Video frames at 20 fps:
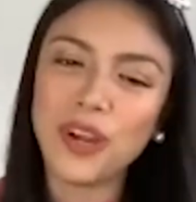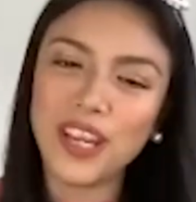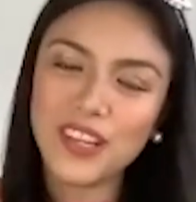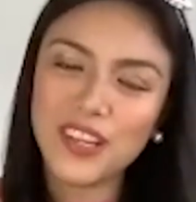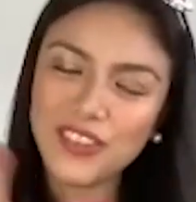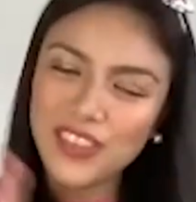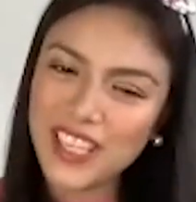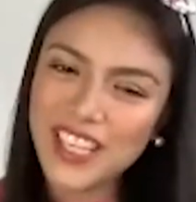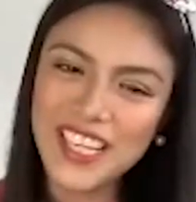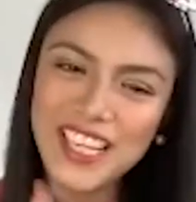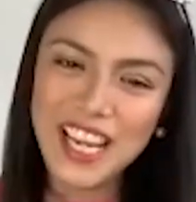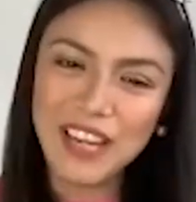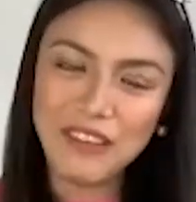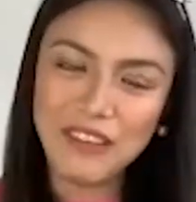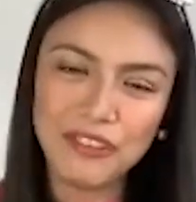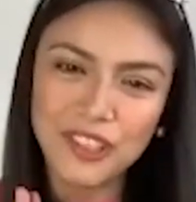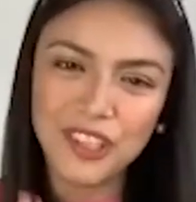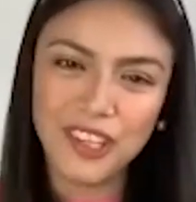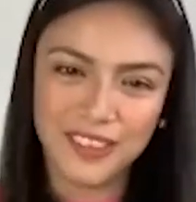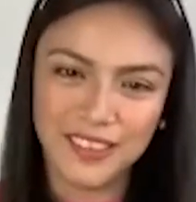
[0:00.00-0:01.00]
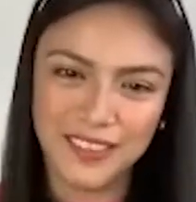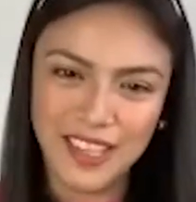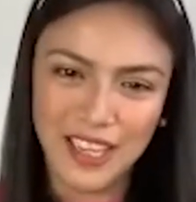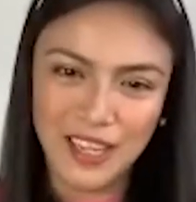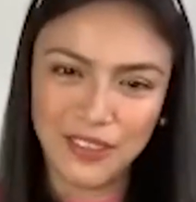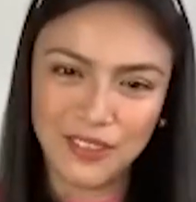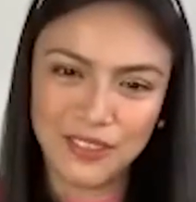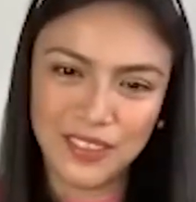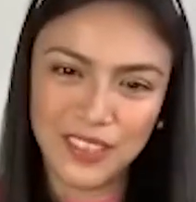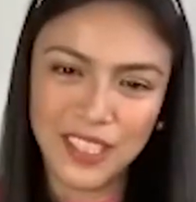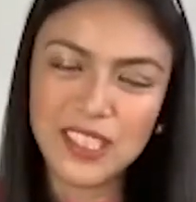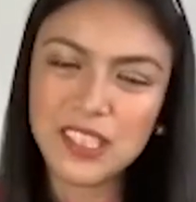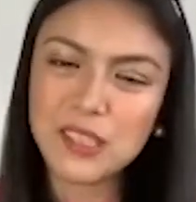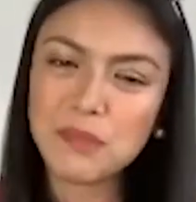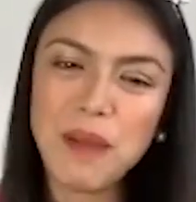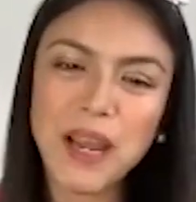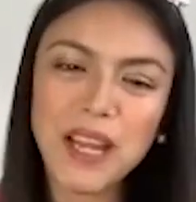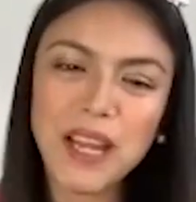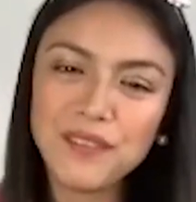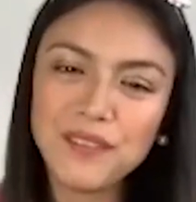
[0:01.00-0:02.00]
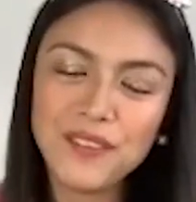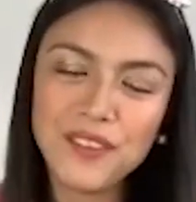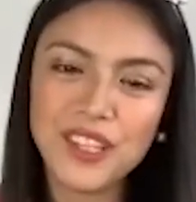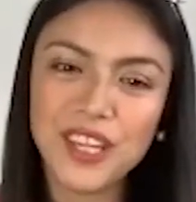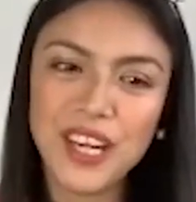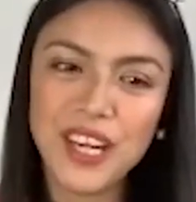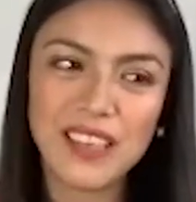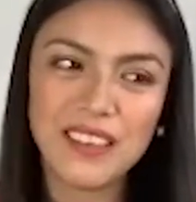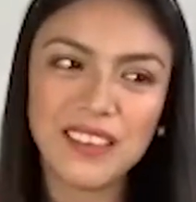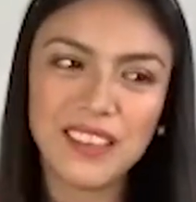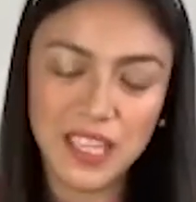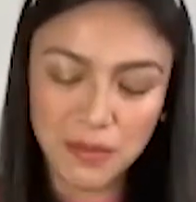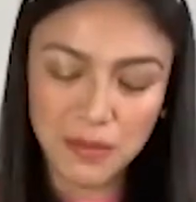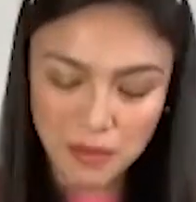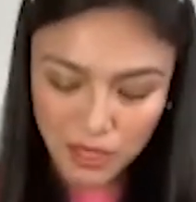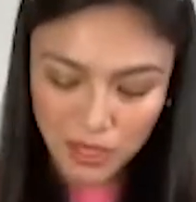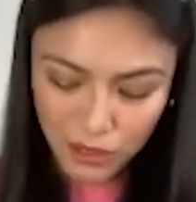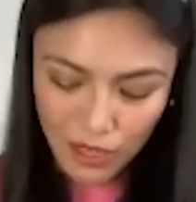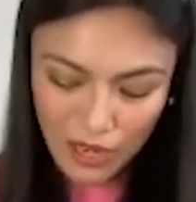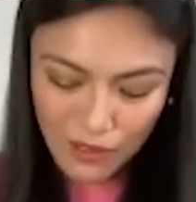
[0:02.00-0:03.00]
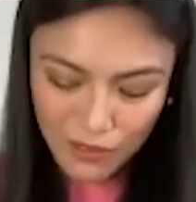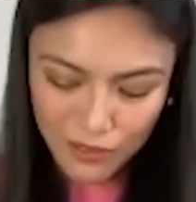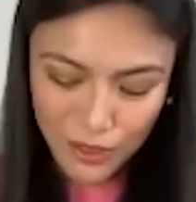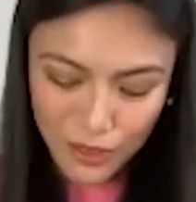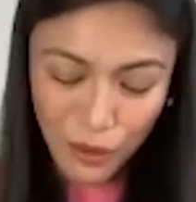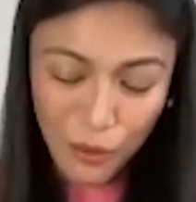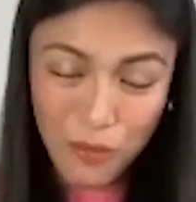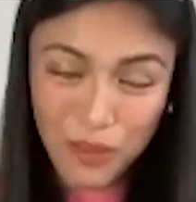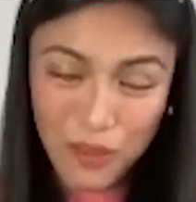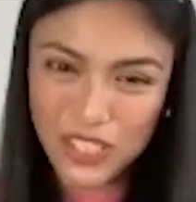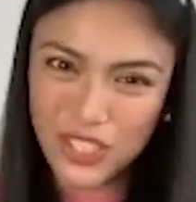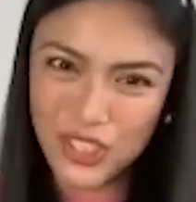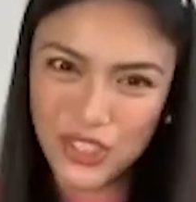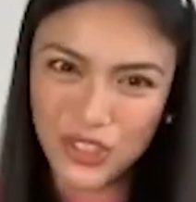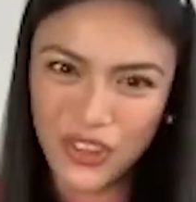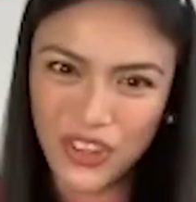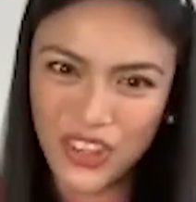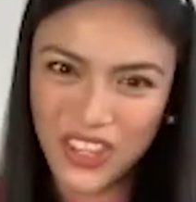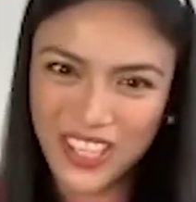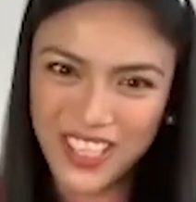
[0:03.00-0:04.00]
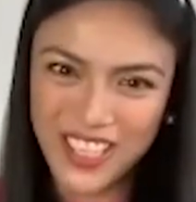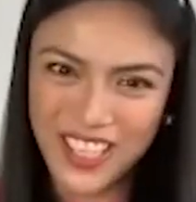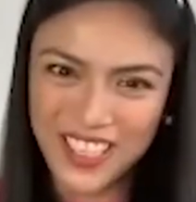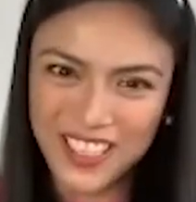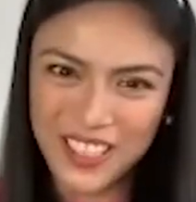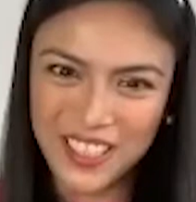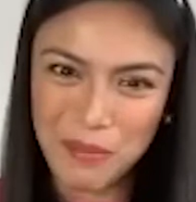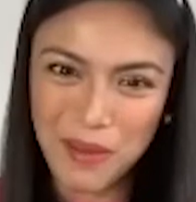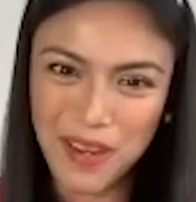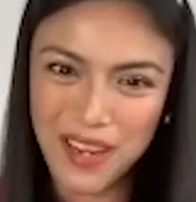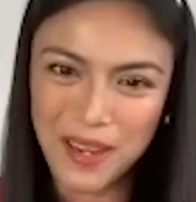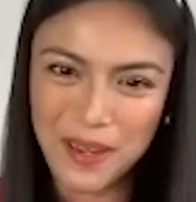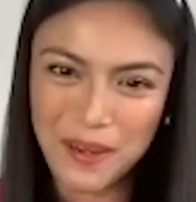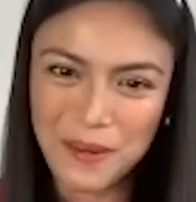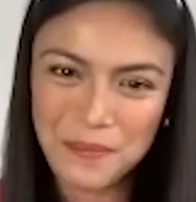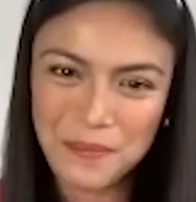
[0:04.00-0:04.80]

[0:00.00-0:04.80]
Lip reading: I really have to cut down. It's bad for your health din naman to have so much sugar eh, di ba?